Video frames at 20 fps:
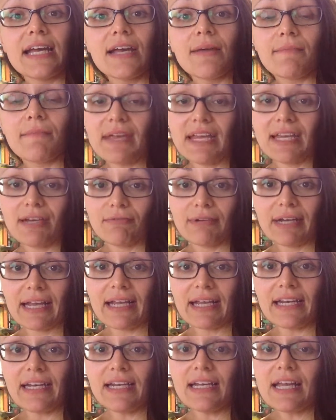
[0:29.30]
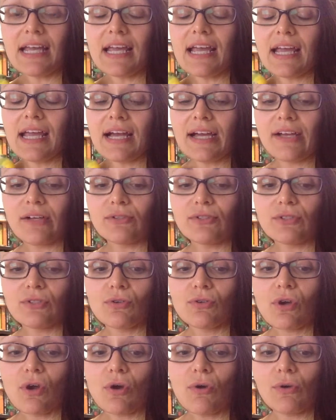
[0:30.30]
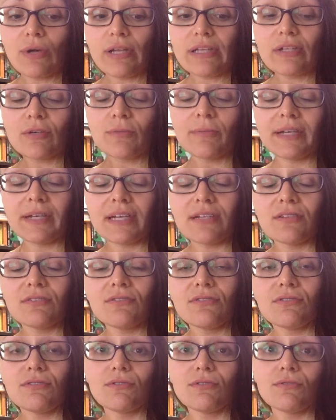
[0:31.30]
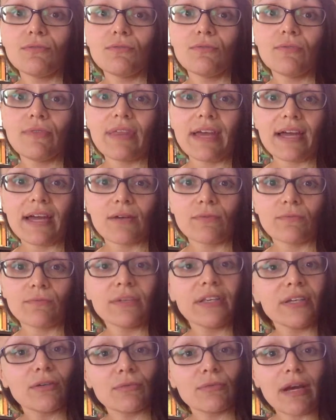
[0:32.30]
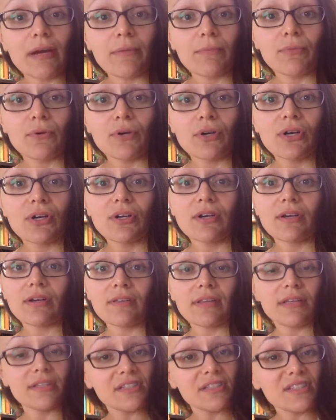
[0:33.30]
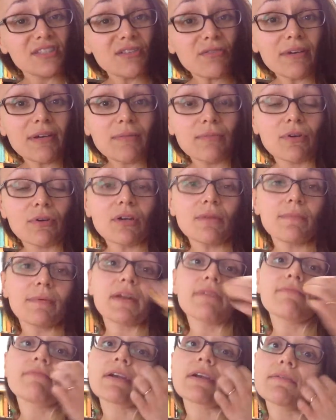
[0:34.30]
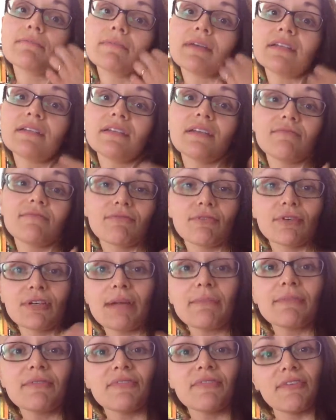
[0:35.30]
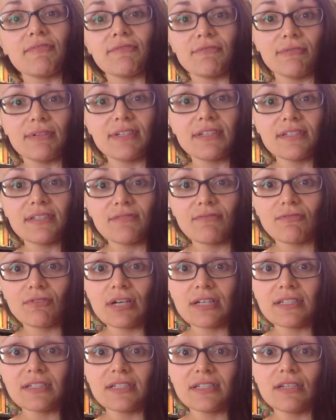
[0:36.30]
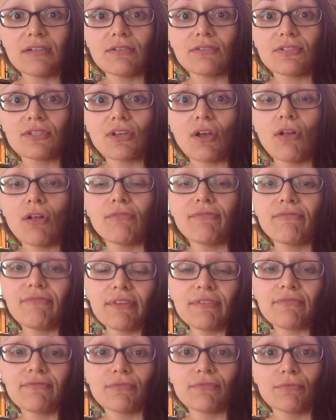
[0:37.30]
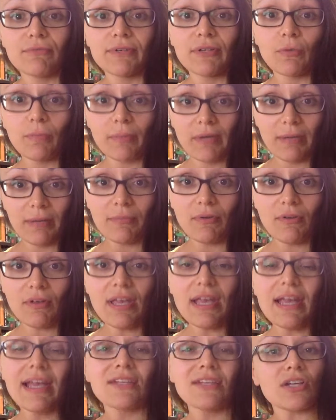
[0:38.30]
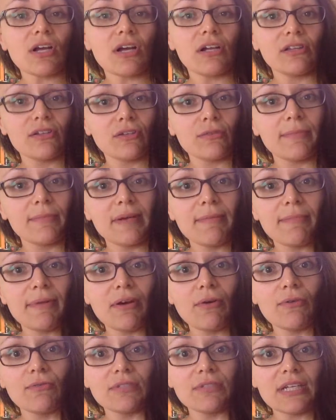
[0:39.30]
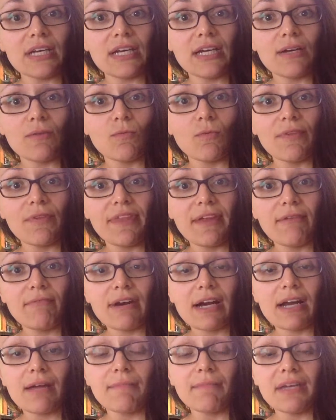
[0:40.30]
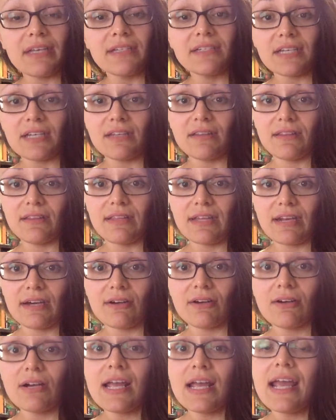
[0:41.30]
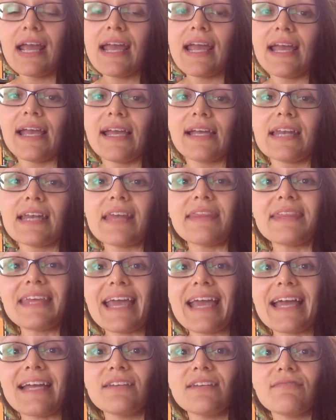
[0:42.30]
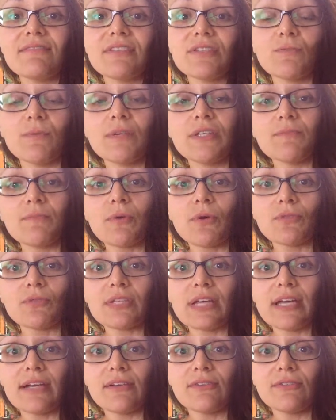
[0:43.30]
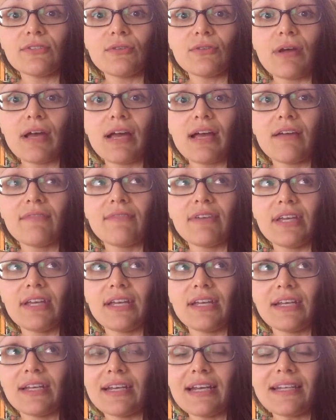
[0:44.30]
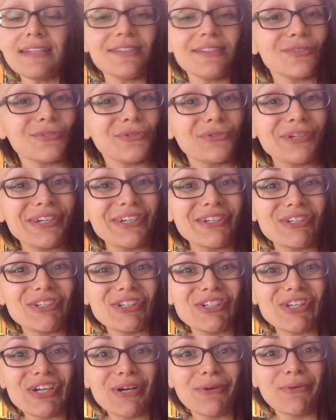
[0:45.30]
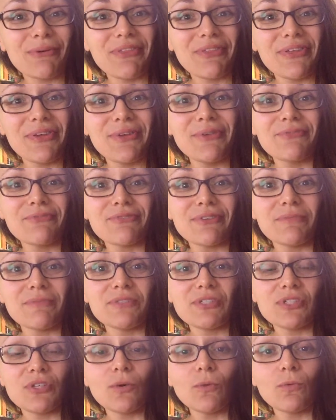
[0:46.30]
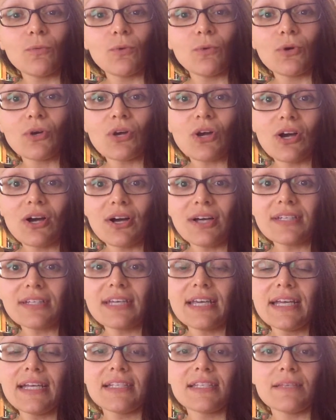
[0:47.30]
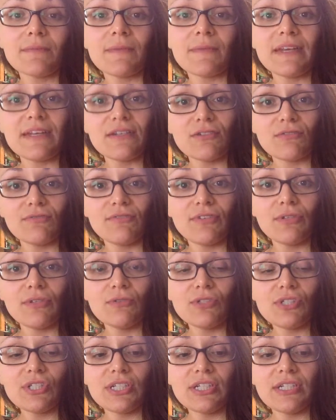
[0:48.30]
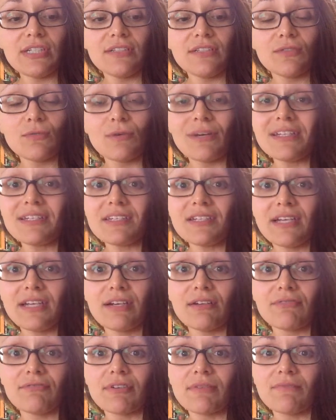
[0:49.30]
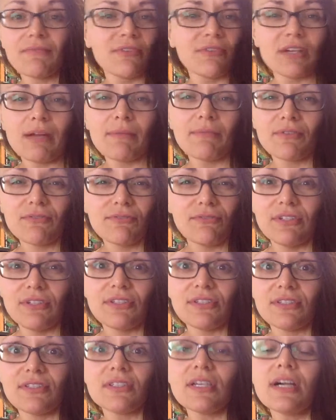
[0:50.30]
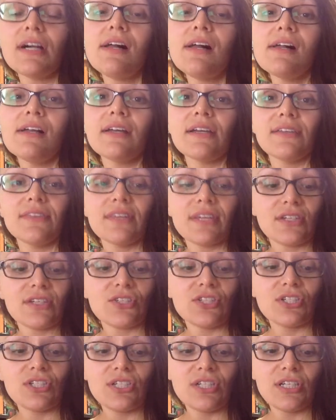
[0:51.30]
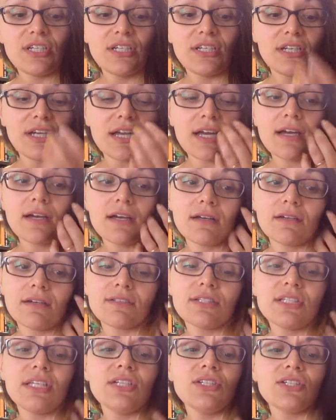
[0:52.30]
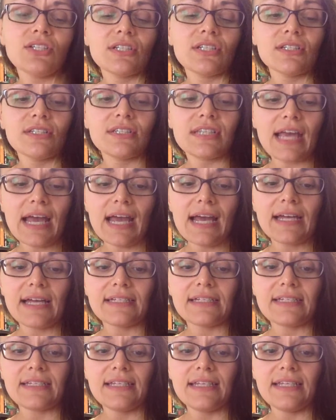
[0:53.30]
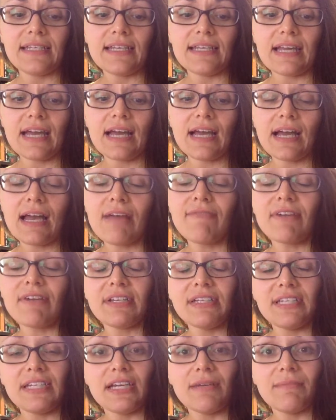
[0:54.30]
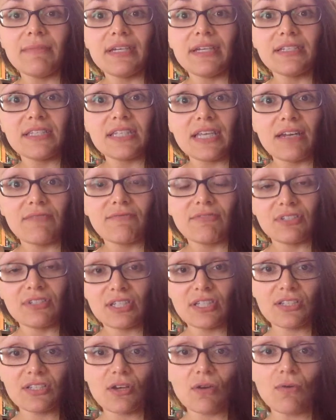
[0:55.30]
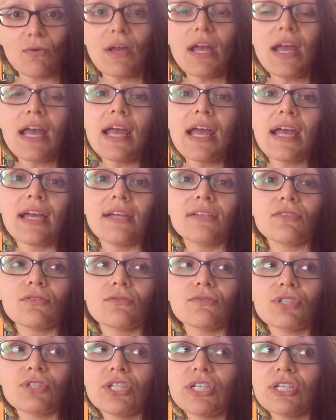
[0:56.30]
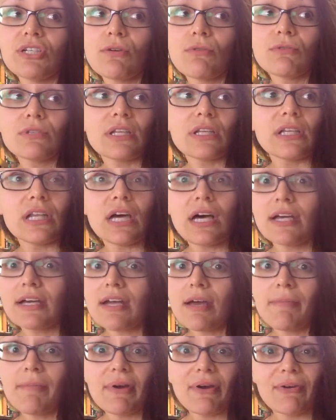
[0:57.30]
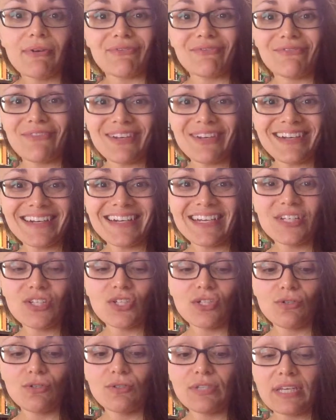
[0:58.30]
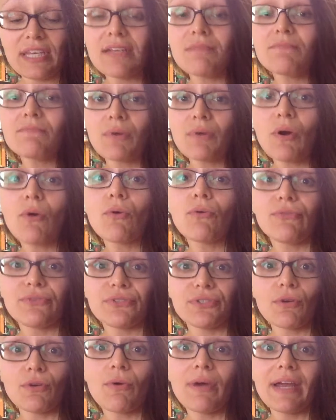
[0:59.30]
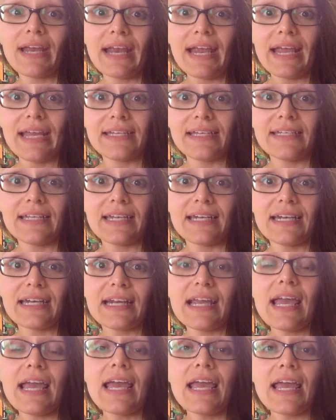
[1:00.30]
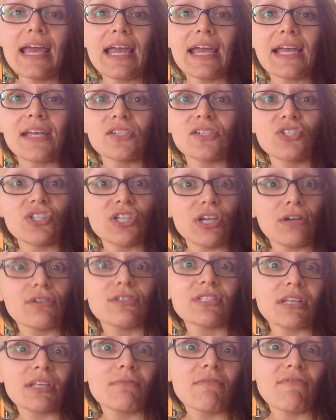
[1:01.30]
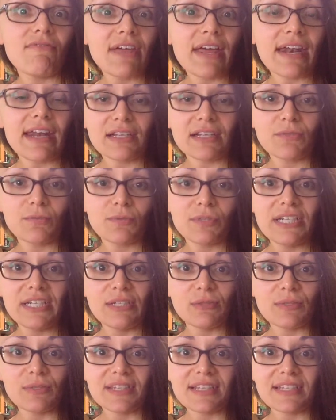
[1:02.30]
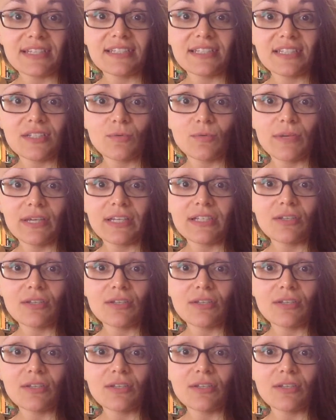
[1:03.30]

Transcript: Maggie Righetti. I also go a little bit into that really great book. It's a sewing book, but I've recommended it for a number of different reasons for us knitters, called Fit for Real People. Talk a little bit about what they recommend in there. And at the end of this week's post, I also have a nice little treat to share with you from Jill Wolcott. It's an interview. She is great to hear from for a number of reasons, in that she teaches at the FIDM in San Francisco, and so she knows a lot about fitting issues in both sewing and knitting, and shares some of that expertise with us this week.